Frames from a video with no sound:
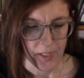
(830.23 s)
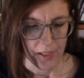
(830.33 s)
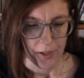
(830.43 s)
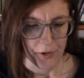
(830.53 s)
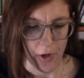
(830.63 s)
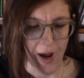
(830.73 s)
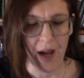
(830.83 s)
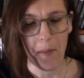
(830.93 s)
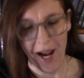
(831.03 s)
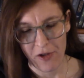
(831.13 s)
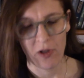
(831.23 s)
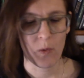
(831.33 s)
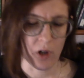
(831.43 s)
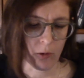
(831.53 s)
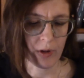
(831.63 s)
So I imagine the
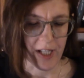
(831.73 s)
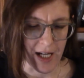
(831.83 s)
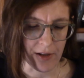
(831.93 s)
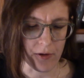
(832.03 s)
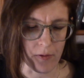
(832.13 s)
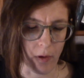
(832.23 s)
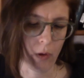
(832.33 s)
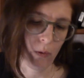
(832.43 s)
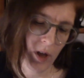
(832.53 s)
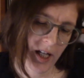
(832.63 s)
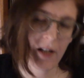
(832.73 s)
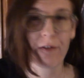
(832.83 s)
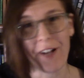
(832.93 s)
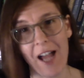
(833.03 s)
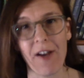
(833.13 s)
work will take you 3 to
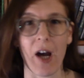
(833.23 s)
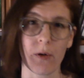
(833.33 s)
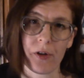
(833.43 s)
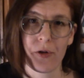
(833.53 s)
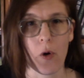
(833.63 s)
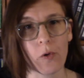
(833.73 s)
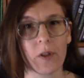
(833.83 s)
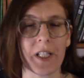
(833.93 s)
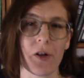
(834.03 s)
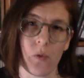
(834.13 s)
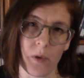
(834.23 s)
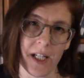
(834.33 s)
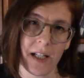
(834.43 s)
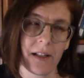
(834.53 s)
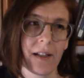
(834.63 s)
5 hours total each
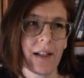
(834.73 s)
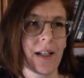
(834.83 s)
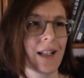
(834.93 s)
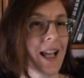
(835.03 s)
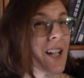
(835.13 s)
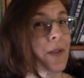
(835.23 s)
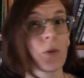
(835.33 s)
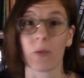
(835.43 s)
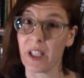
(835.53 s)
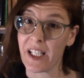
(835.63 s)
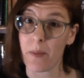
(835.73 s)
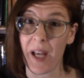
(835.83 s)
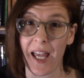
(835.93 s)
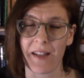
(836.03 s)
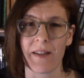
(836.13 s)
week. A lot of it really
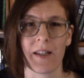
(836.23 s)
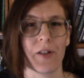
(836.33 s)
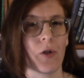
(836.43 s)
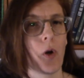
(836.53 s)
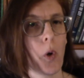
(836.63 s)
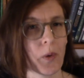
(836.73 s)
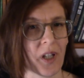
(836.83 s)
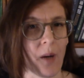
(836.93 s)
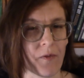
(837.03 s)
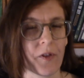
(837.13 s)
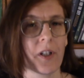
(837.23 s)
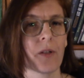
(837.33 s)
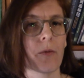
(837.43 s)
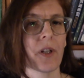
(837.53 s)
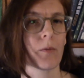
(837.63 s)
depends on your own
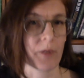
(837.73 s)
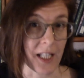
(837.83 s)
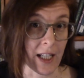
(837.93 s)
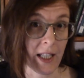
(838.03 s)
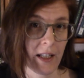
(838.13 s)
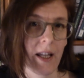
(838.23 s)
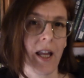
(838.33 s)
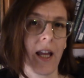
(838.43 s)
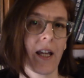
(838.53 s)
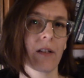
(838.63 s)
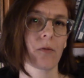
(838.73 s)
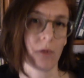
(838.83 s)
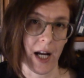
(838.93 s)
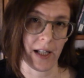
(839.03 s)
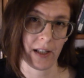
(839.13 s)
comfort with reading and
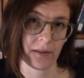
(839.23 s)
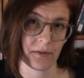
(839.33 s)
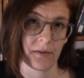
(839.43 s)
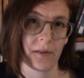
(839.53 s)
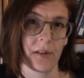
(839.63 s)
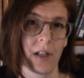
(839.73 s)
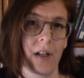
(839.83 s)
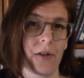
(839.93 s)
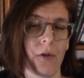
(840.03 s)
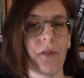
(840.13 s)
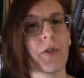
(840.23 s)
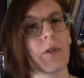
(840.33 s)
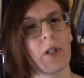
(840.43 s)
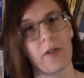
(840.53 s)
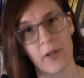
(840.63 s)
writing. So if you're
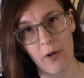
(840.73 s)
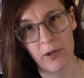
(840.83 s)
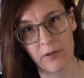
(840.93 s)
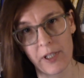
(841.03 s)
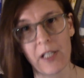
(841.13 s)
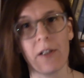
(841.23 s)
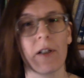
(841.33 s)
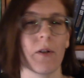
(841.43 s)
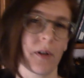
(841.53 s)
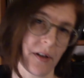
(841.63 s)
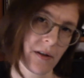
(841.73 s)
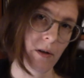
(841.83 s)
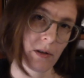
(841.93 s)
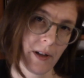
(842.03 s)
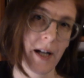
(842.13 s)
a slower reader or a
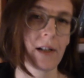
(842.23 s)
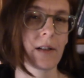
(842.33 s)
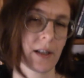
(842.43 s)
slower writer, it'll